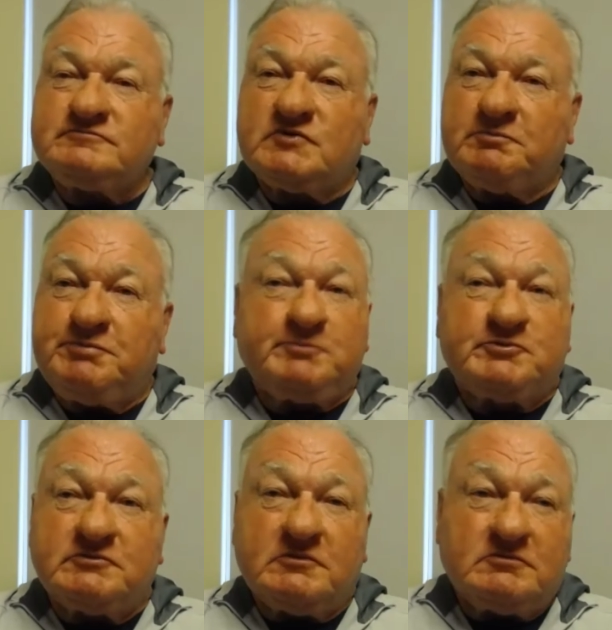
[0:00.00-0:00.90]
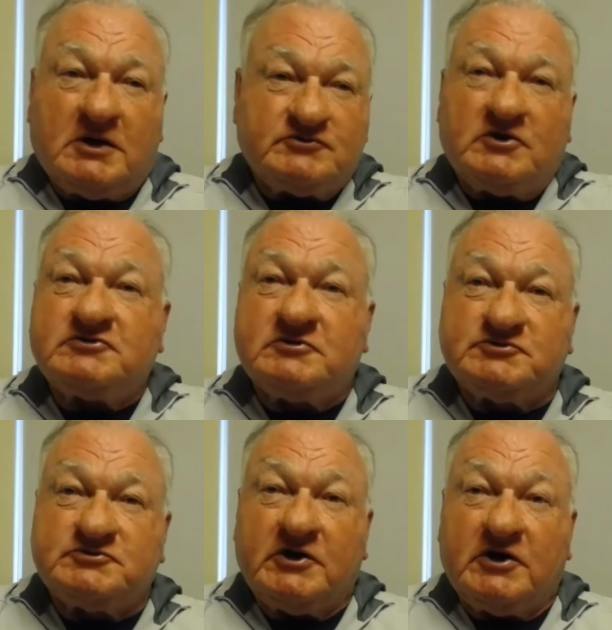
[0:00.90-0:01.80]
people, I'll talk to them
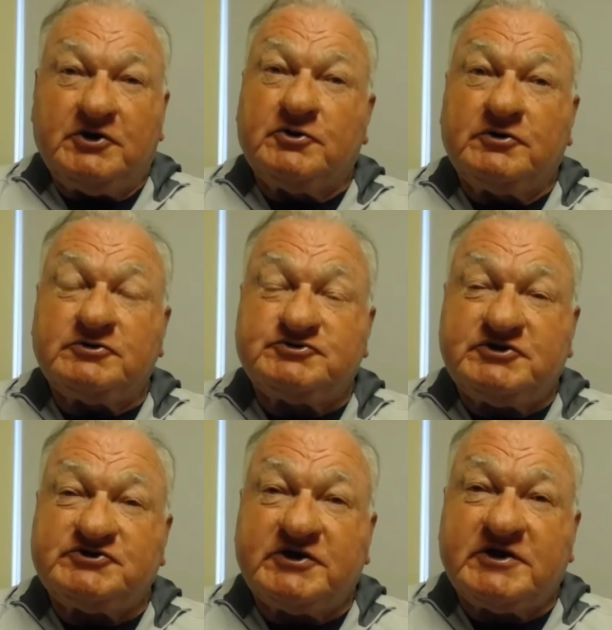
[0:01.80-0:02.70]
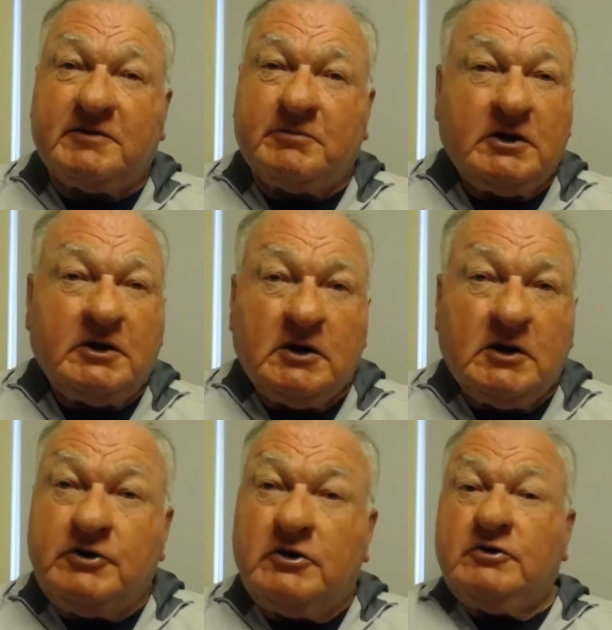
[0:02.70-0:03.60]
and say, are you going to a teaching camp?
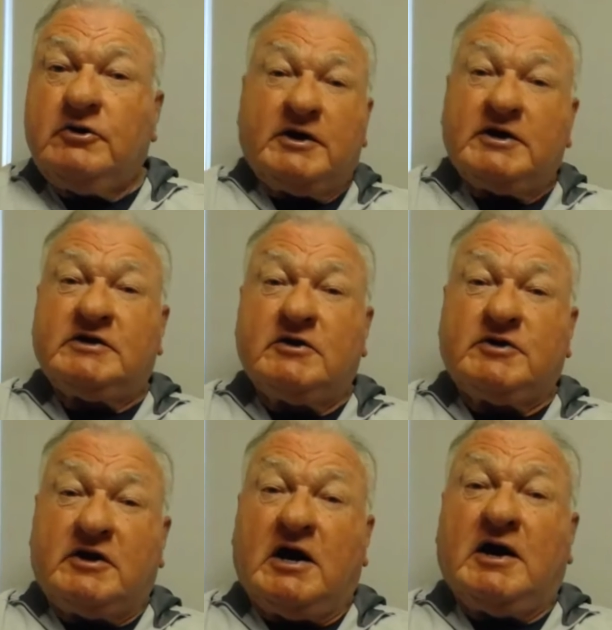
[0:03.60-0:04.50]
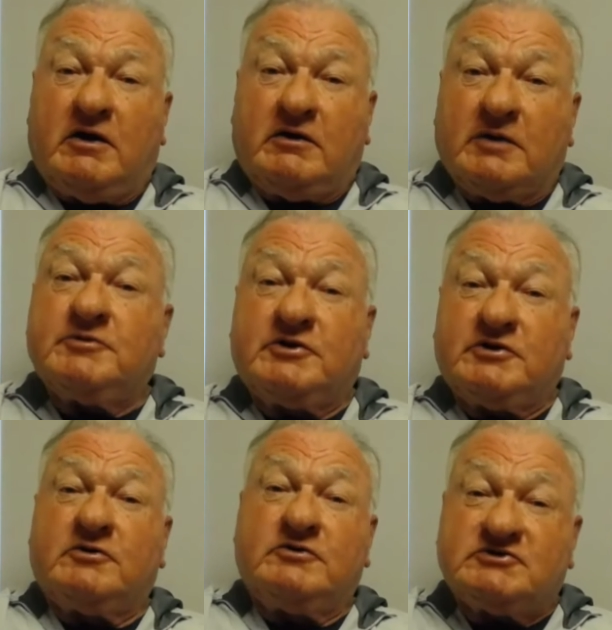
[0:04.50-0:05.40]
Oh, no, I got to go get hired. I'm going to
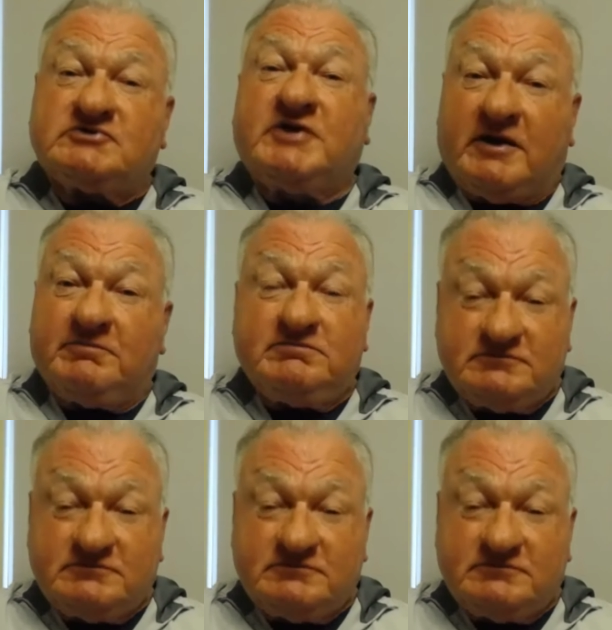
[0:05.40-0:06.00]
go to this camp.